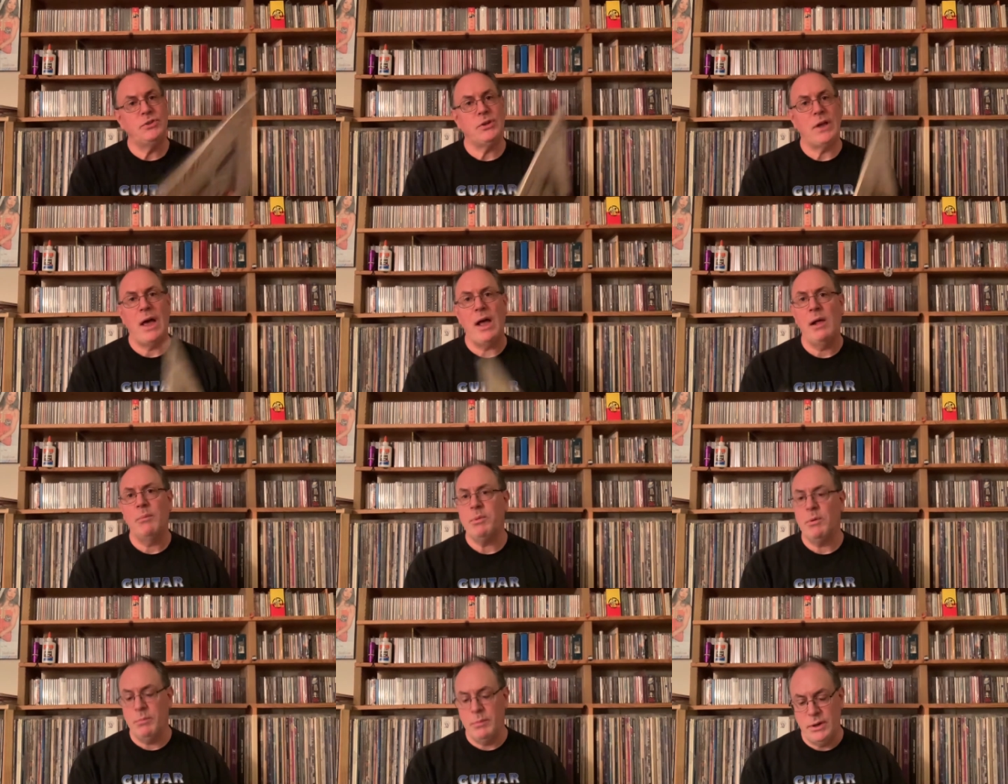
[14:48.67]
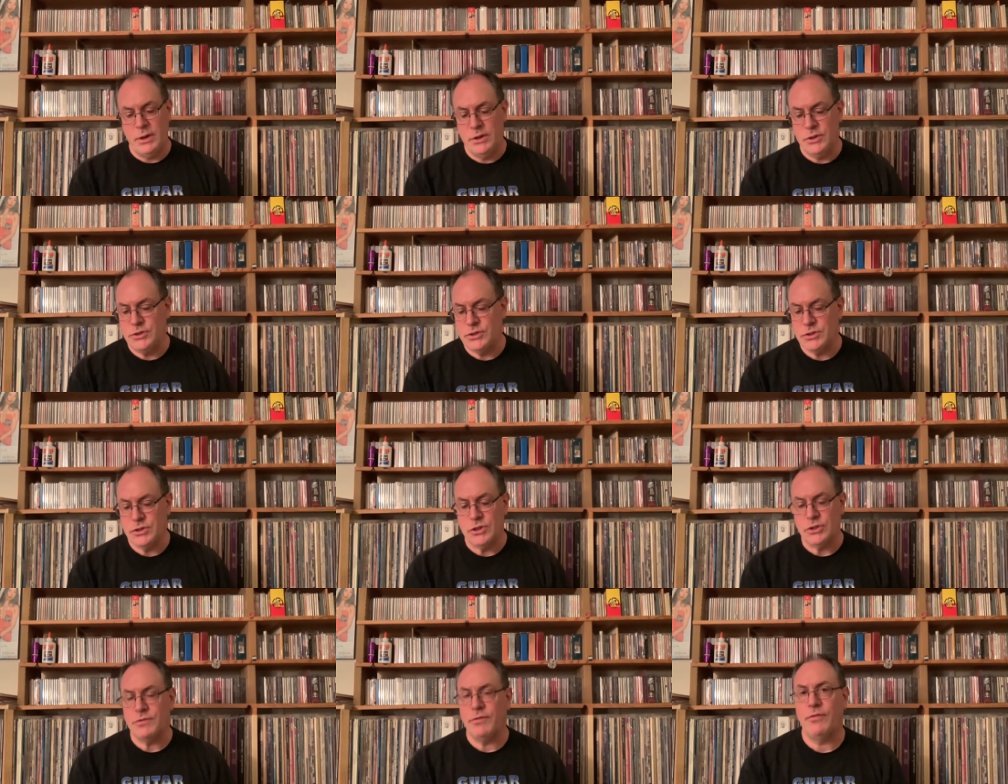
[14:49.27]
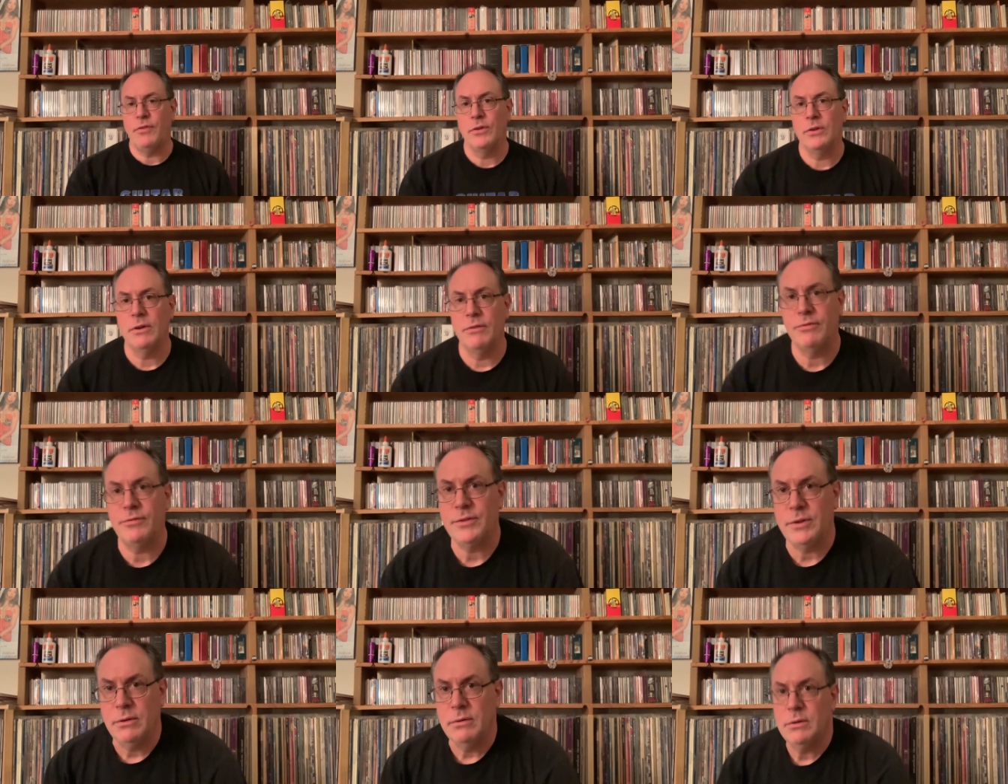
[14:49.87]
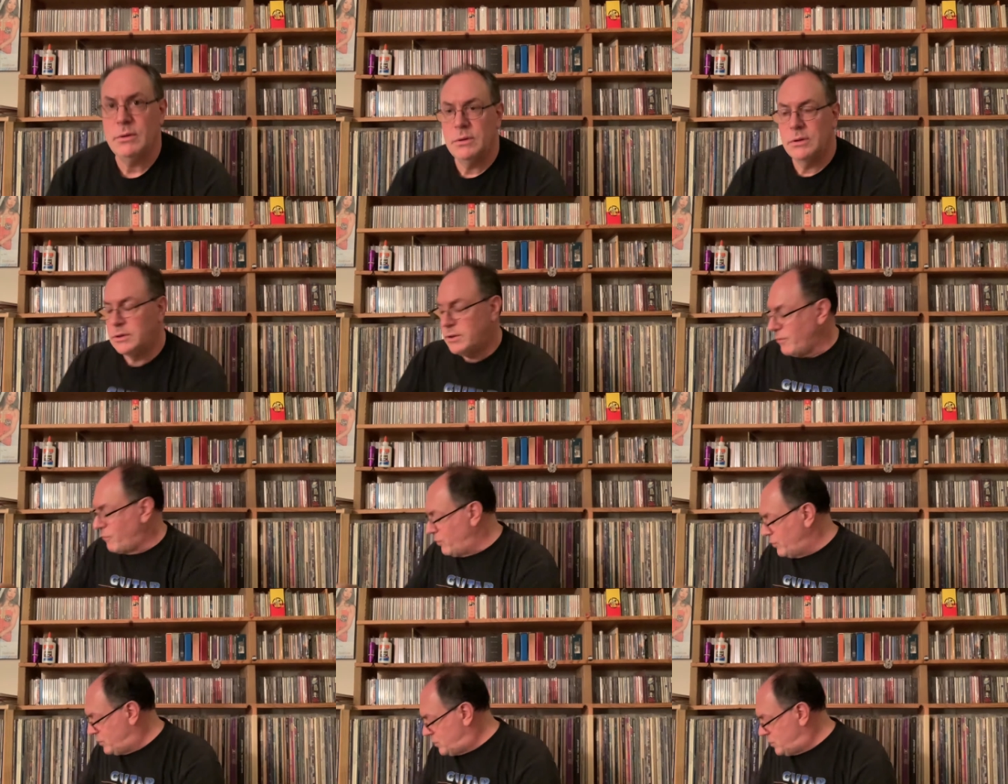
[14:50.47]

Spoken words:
album is just full of different